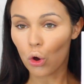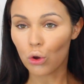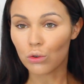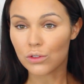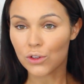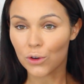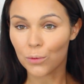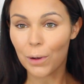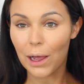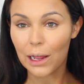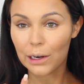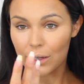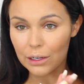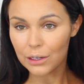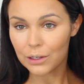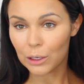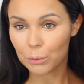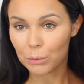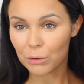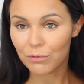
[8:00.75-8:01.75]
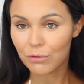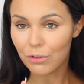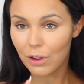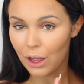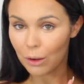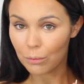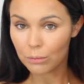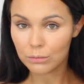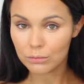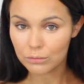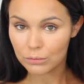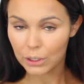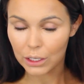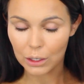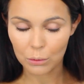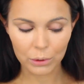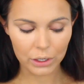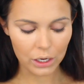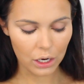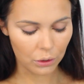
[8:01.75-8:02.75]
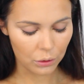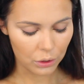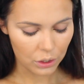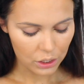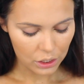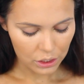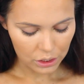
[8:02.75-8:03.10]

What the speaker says: contour palette, Nip Fab. Here we go.